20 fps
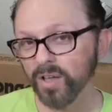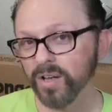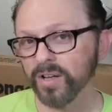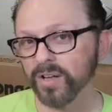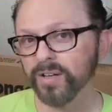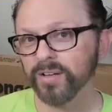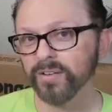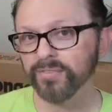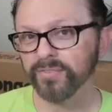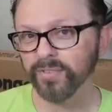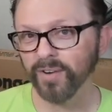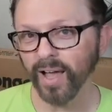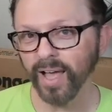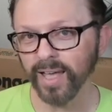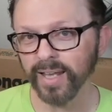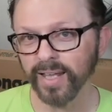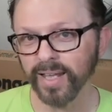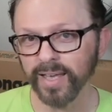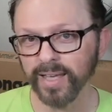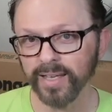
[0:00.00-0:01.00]
a
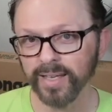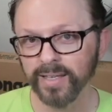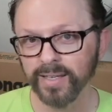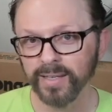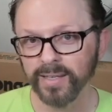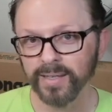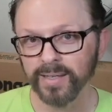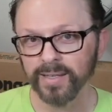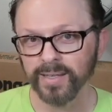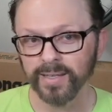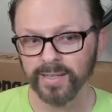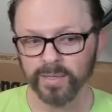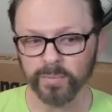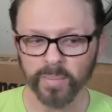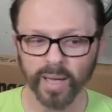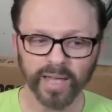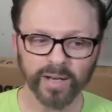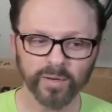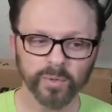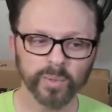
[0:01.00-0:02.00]
Friday the
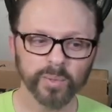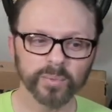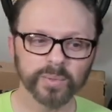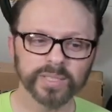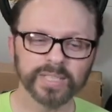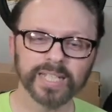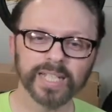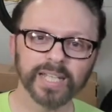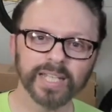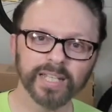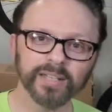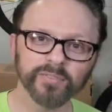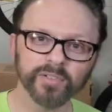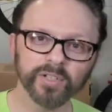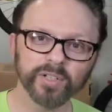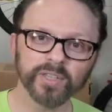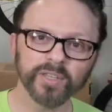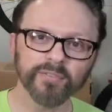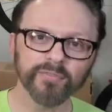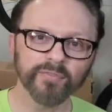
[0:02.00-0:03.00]
battery was delivered
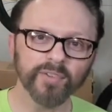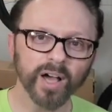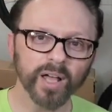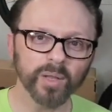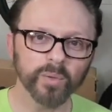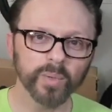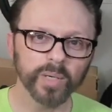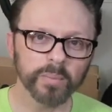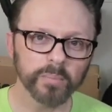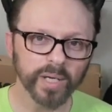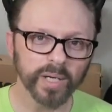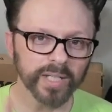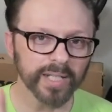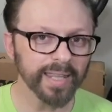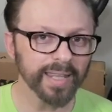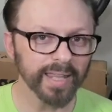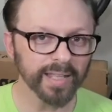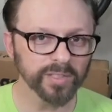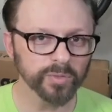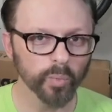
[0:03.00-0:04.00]
the following Monday.
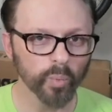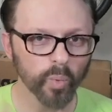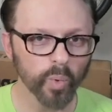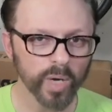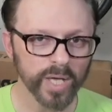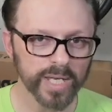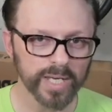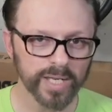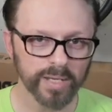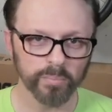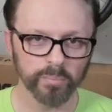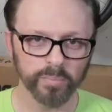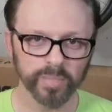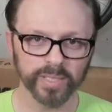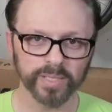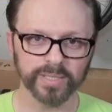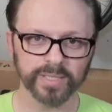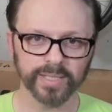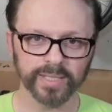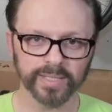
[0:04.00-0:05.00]
That's one
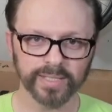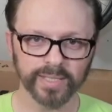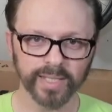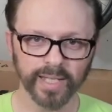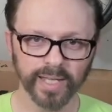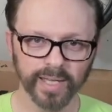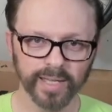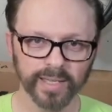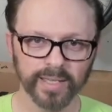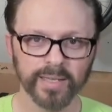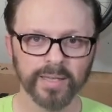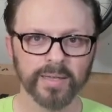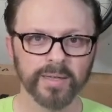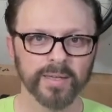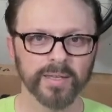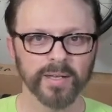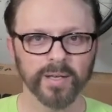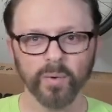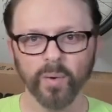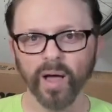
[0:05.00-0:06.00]
business day.
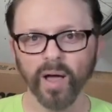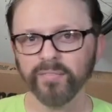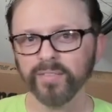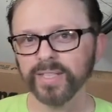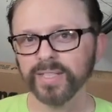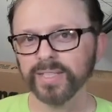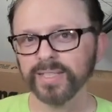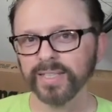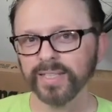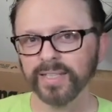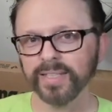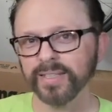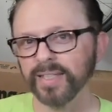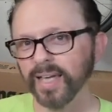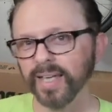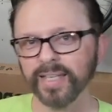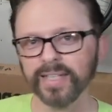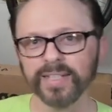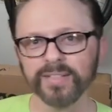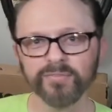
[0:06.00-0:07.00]
Now, obviously,
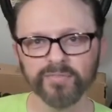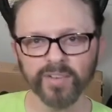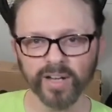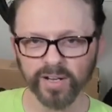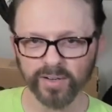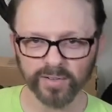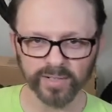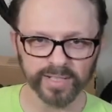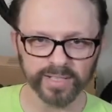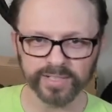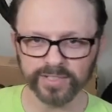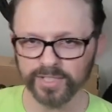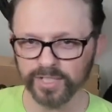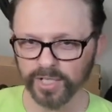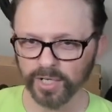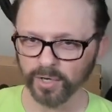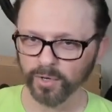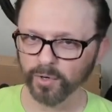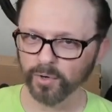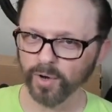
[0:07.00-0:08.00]
that can vary
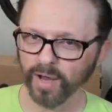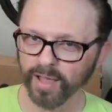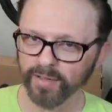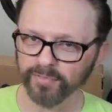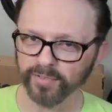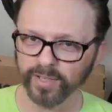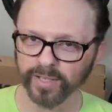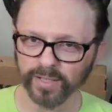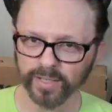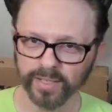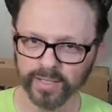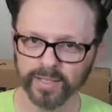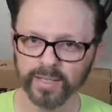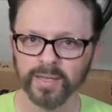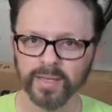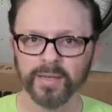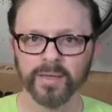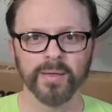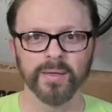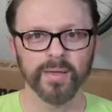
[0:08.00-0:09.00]
geographically.
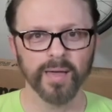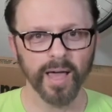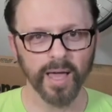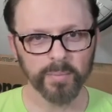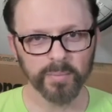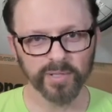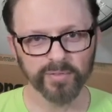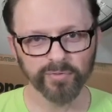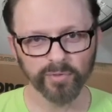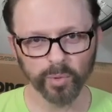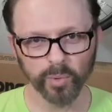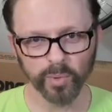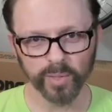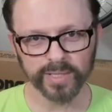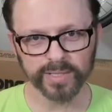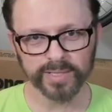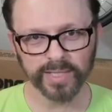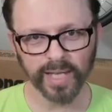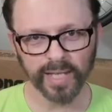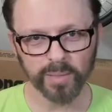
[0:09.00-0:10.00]
I'm in
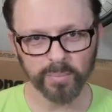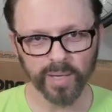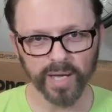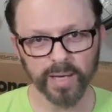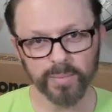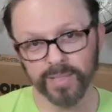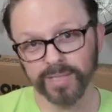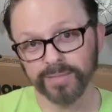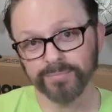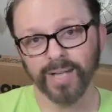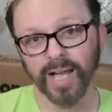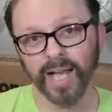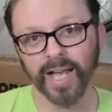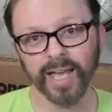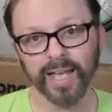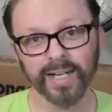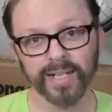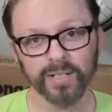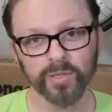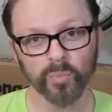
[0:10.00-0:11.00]
Florence, Alabama. I got
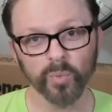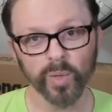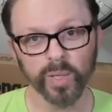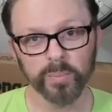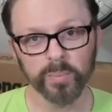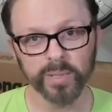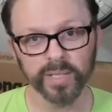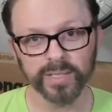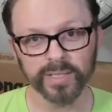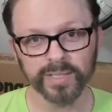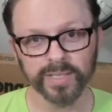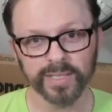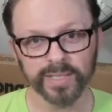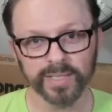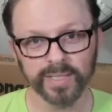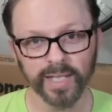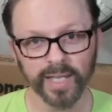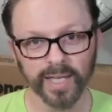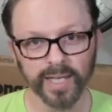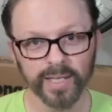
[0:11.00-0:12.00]
it in one business
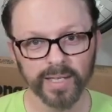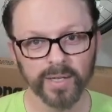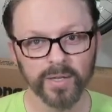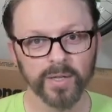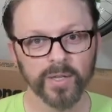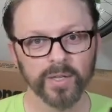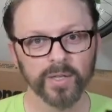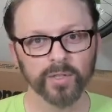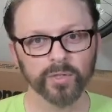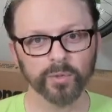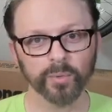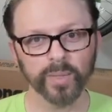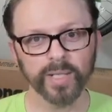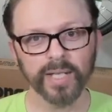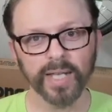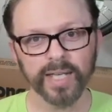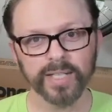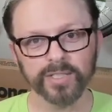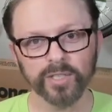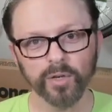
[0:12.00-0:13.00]
day, three
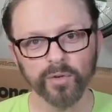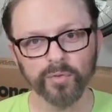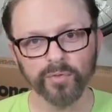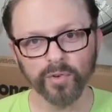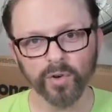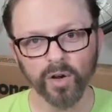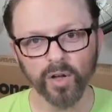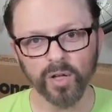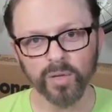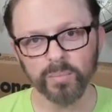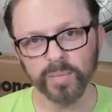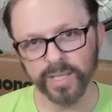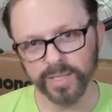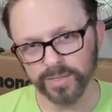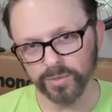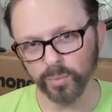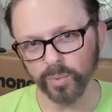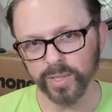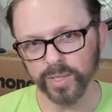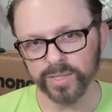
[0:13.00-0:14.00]
days overall because
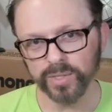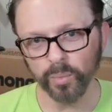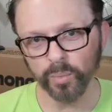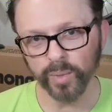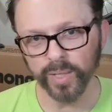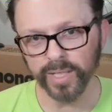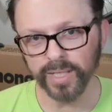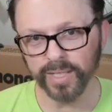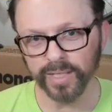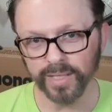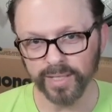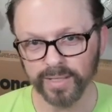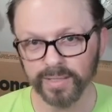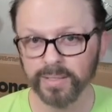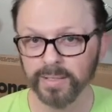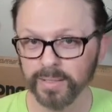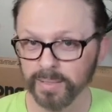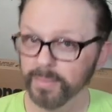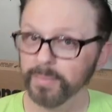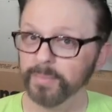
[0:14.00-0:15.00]
it was a weekend.
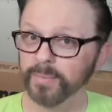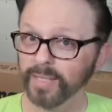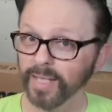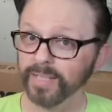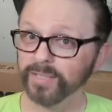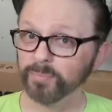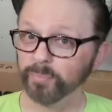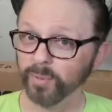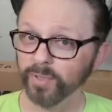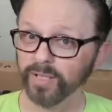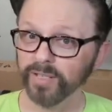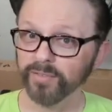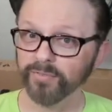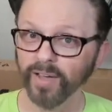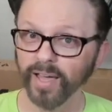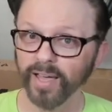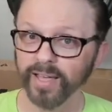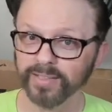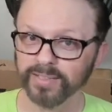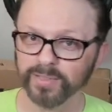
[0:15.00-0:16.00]
That's pretty
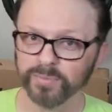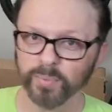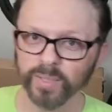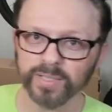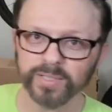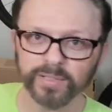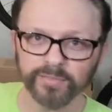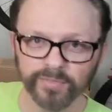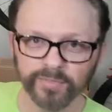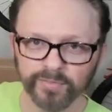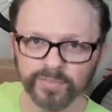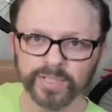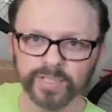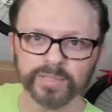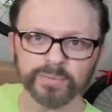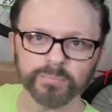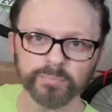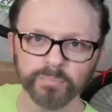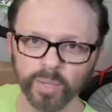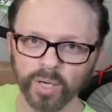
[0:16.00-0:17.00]
fast, especially if you've
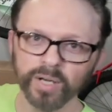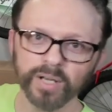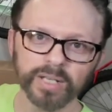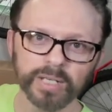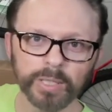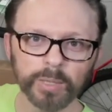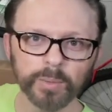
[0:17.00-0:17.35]
just bought a new